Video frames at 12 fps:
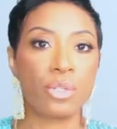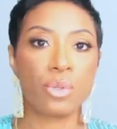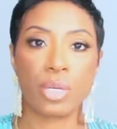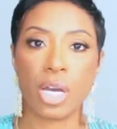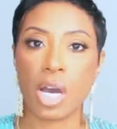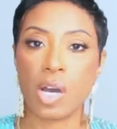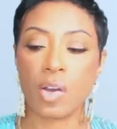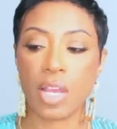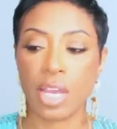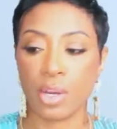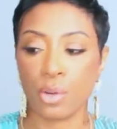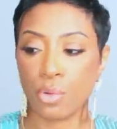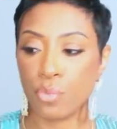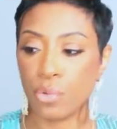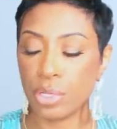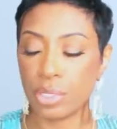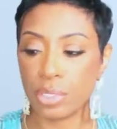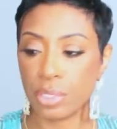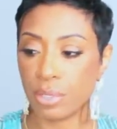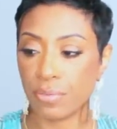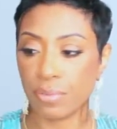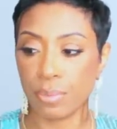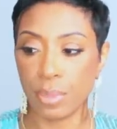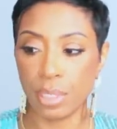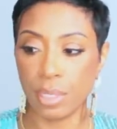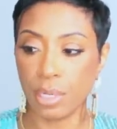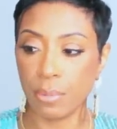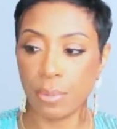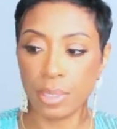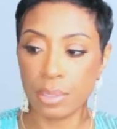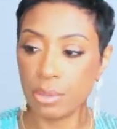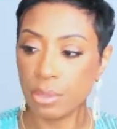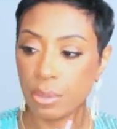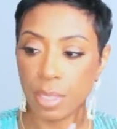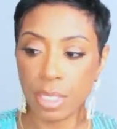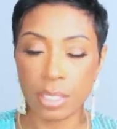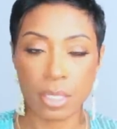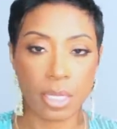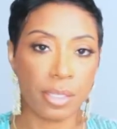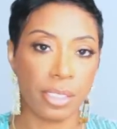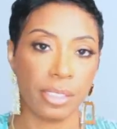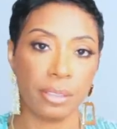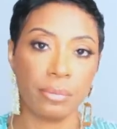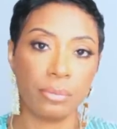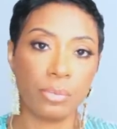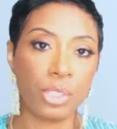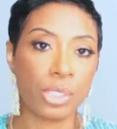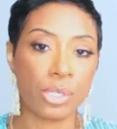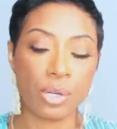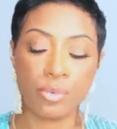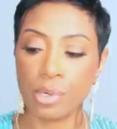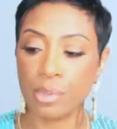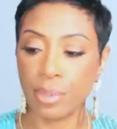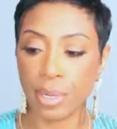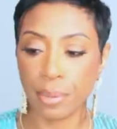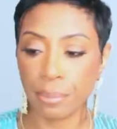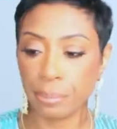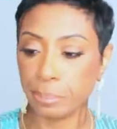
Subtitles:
doing all kind of horrendous stuff to me today. But you know what? It's all good. We're just going to roll with it.